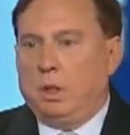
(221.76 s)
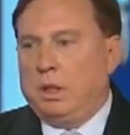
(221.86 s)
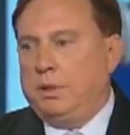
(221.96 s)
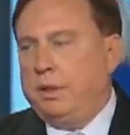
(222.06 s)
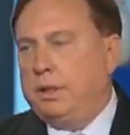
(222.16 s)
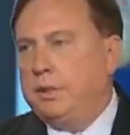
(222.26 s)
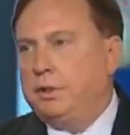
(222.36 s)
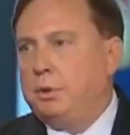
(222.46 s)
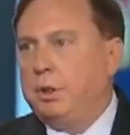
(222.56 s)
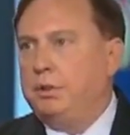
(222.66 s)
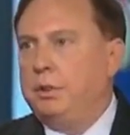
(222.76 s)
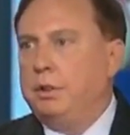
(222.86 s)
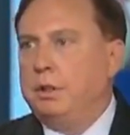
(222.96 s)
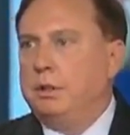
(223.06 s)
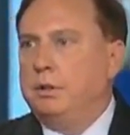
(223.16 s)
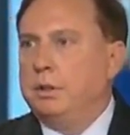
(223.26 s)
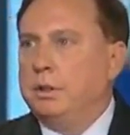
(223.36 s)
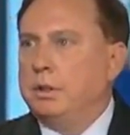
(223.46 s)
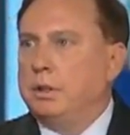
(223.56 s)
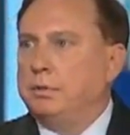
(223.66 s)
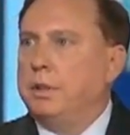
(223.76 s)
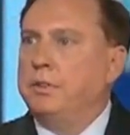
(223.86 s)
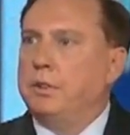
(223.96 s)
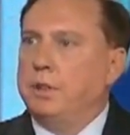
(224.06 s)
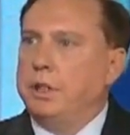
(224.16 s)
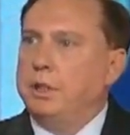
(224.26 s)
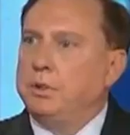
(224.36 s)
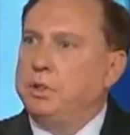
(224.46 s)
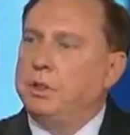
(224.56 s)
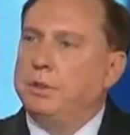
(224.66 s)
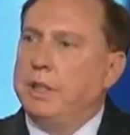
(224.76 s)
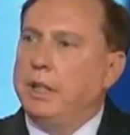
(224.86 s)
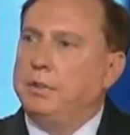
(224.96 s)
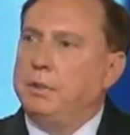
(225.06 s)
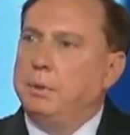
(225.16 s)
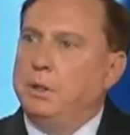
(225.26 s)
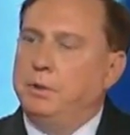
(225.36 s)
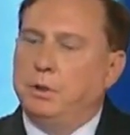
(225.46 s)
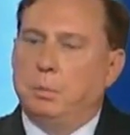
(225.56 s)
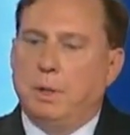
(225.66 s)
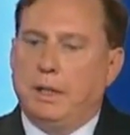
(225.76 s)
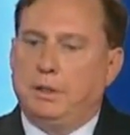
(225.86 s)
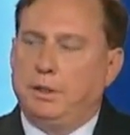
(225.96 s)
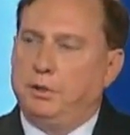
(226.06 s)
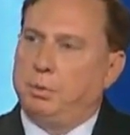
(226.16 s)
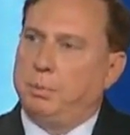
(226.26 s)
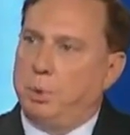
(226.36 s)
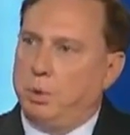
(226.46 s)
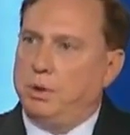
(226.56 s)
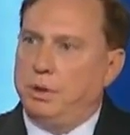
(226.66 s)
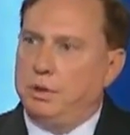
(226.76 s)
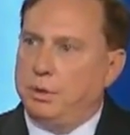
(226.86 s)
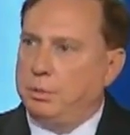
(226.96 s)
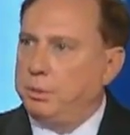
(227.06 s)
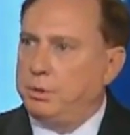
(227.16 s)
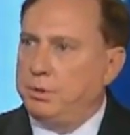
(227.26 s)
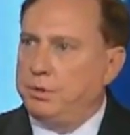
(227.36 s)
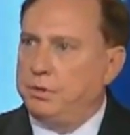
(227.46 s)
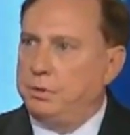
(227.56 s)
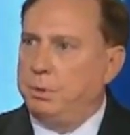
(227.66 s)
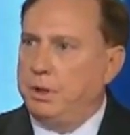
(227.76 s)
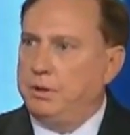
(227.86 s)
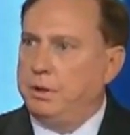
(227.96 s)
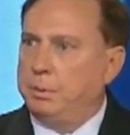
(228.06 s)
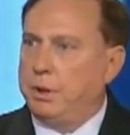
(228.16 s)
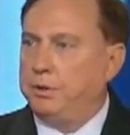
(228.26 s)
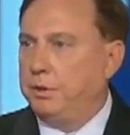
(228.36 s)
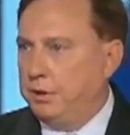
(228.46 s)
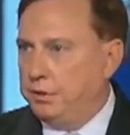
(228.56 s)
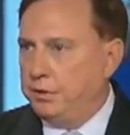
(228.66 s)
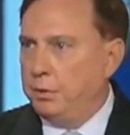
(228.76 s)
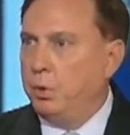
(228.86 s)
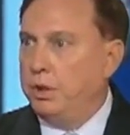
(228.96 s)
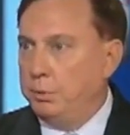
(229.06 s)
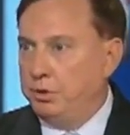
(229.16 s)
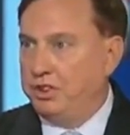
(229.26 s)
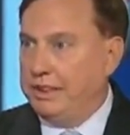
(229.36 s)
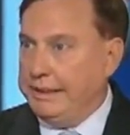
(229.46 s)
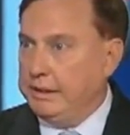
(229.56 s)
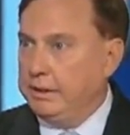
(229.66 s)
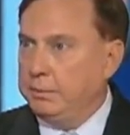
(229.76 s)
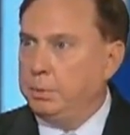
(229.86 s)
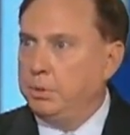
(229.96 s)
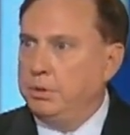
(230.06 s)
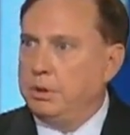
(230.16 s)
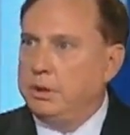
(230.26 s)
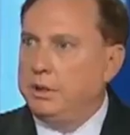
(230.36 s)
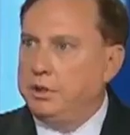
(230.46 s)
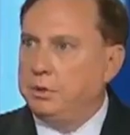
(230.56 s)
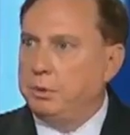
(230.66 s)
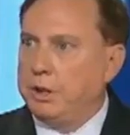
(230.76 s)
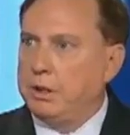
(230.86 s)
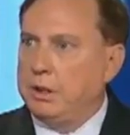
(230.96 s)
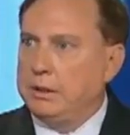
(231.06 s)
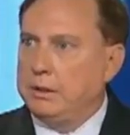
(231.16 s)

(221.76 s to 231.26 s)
Well, I think that's a question that our friends on the Hill should have asked. I mean, if you go back to this report that General McChrystal submitted to the president, this is the one that was leaked imprudently, as you'll recollect.